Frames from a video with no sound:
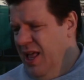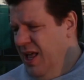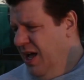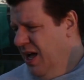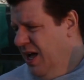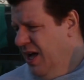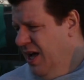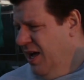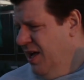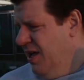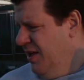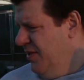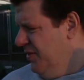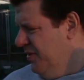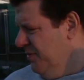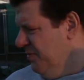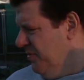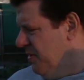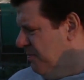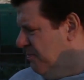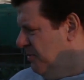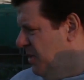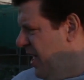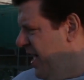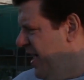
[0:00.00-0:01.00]

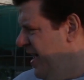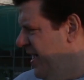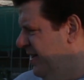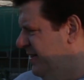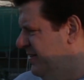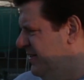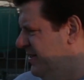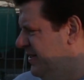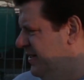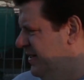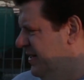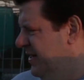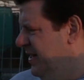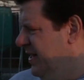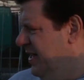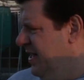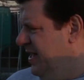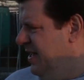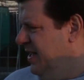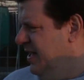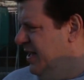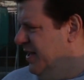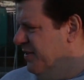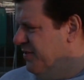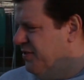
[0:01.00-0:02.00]
the plants,
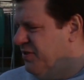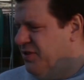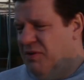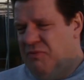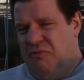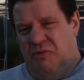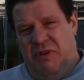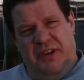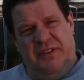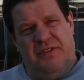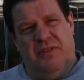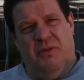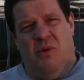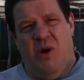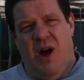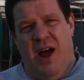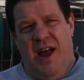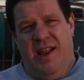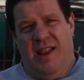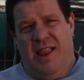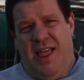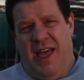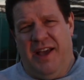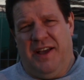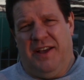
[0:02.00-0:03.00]
is the reason why
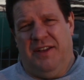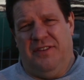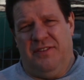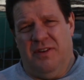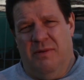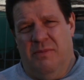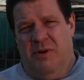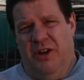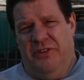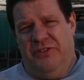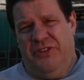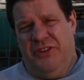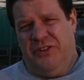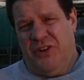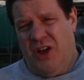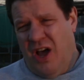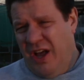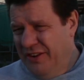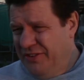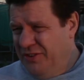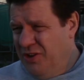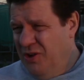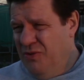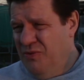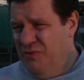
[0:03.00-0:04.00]
I like it so much. It's
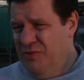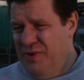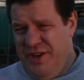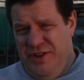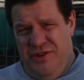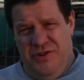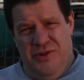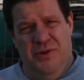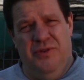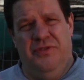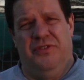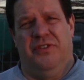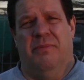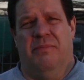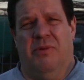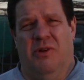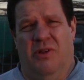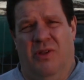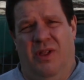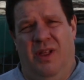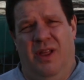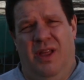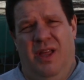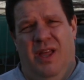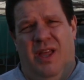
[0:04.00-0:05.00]
also
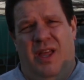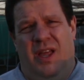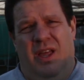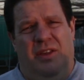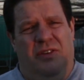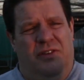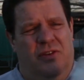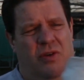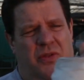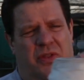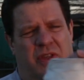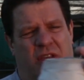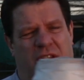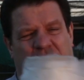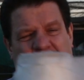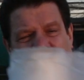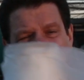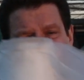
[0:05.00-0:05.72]
reusable. So this